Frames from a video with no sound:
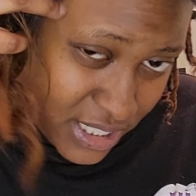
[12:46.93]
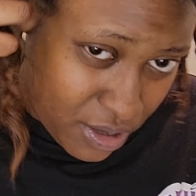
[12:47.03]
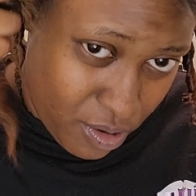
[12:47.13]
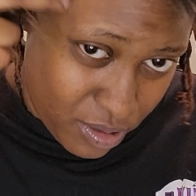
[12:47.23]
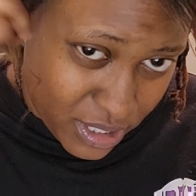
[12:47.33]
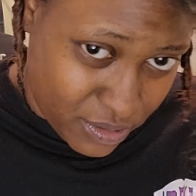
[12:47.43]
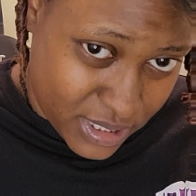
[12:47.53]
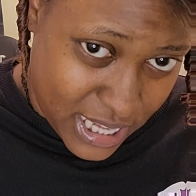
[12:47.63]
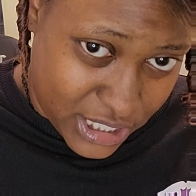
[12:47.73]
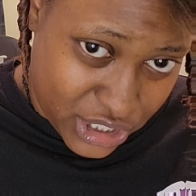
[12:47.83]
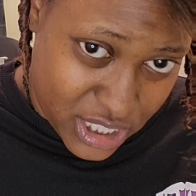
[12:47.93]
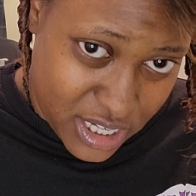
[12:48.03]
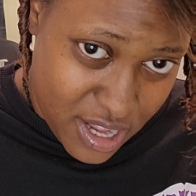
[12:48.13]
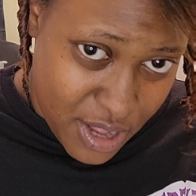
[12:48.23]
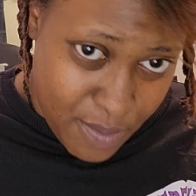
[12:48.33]
its own little
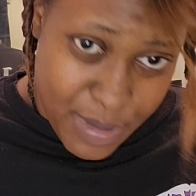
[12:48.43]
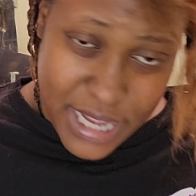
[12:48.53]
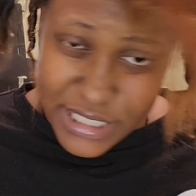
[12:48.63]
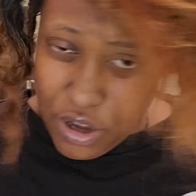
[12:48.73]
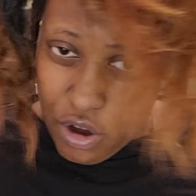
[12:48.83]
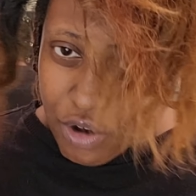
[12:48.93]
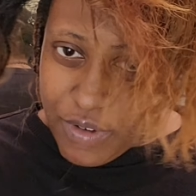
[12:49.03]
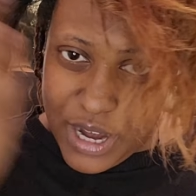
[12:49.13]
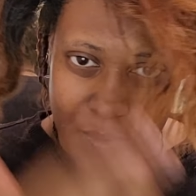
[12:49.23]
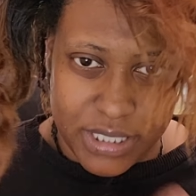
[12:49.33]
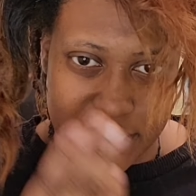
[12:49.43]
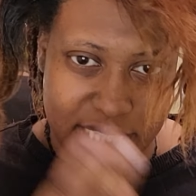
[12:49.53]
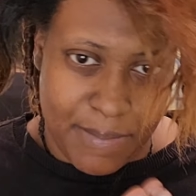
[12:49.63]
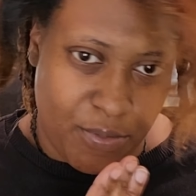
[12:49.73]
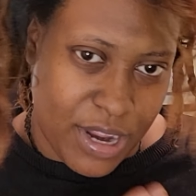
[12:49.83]
section because it already wants to
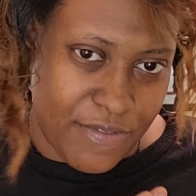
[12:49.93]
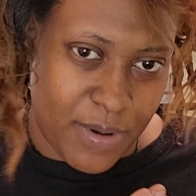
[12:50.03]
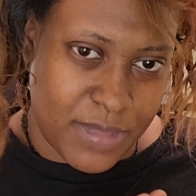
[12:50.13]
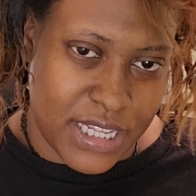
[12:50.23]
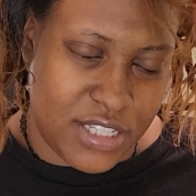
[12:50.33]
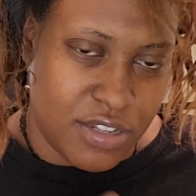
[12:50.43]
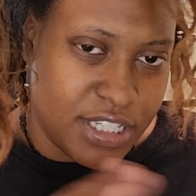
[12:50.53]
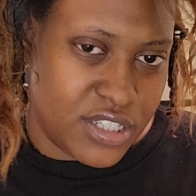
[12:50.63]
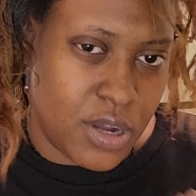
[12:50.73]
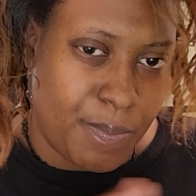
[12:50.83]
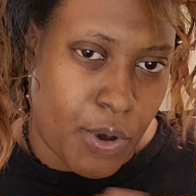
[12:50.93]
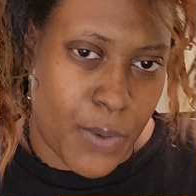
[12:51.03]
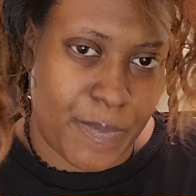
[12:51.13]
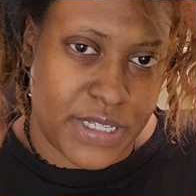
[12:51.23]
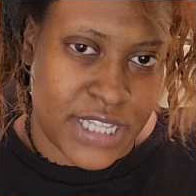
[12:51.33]
separate from this. So there's no
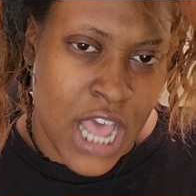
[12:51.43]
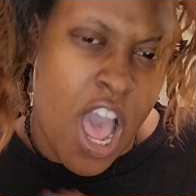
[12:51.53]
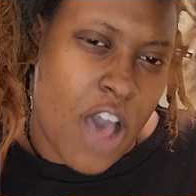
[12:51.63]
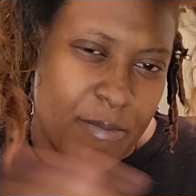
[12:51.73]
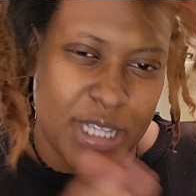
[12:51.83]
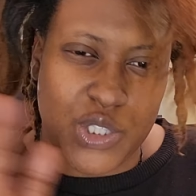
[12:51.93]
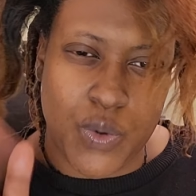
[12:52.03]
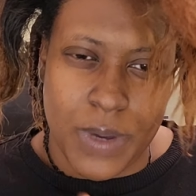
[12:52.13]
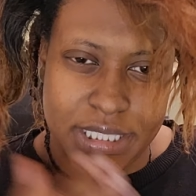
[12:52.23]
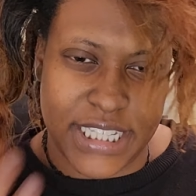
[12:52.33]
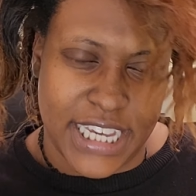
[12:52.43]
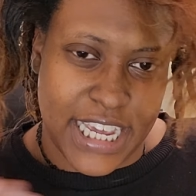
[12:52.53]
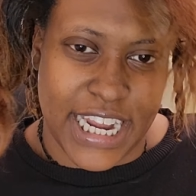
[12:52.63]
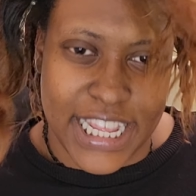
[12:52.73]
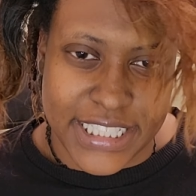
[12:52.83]
purpose of me twisting
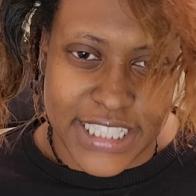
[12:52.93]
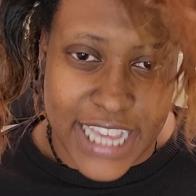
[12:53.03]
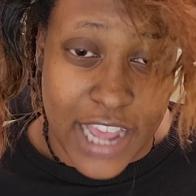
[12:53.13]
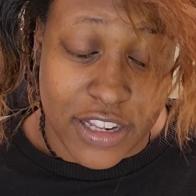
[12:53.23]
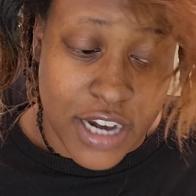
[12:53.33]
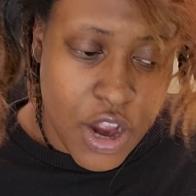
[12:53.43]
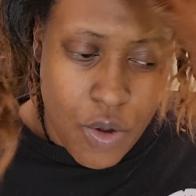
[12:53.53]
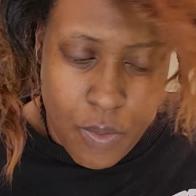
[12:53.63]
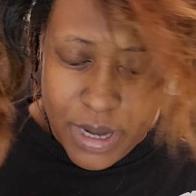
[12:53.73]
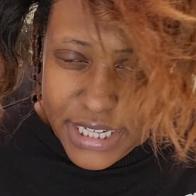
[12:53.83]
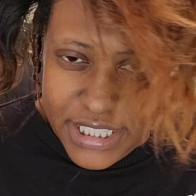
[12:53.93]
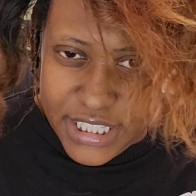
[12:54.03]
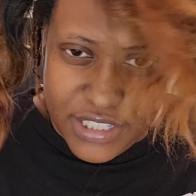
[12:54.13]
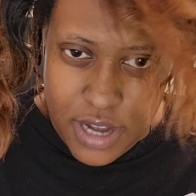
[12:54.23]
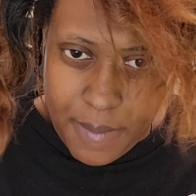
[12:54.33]
it in together when it's
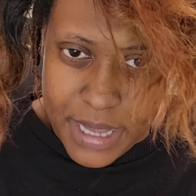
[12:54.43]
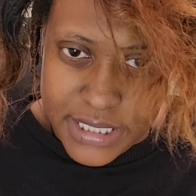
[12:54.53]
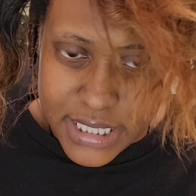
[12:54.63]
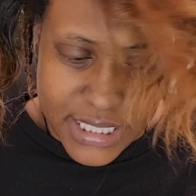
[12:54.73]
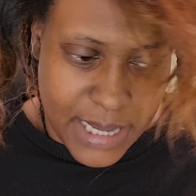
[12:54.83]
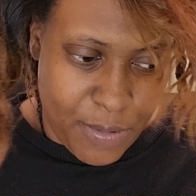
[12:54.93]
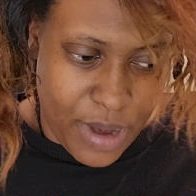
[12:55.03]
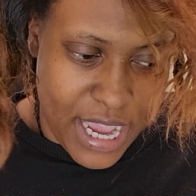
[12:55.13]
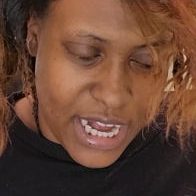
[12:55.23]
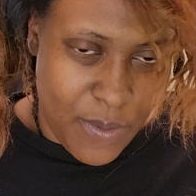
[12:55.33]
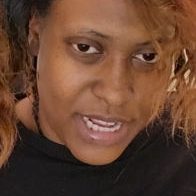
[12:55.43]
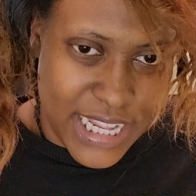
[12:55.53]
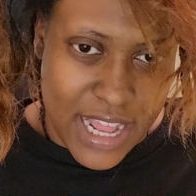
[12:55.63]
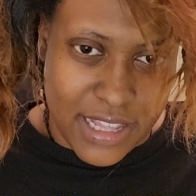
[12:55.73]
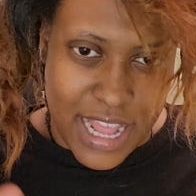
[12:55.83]
just going to basically separate anyways.
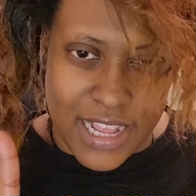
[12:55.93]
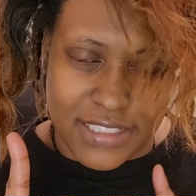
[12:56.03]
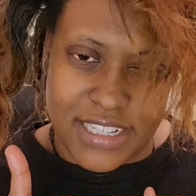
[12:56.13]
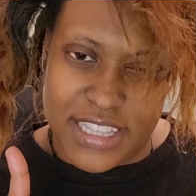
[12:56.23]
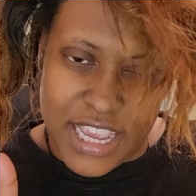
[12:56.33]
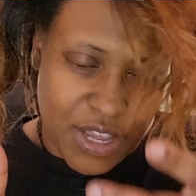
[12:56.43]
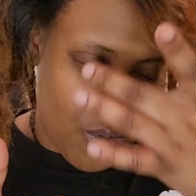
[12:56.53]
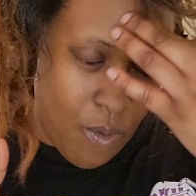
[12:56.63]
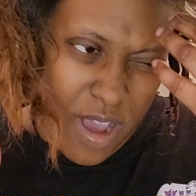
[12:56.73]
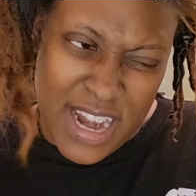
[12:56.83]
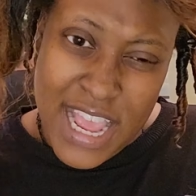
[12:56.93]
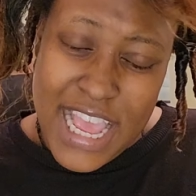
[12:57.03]
And the last thing that you want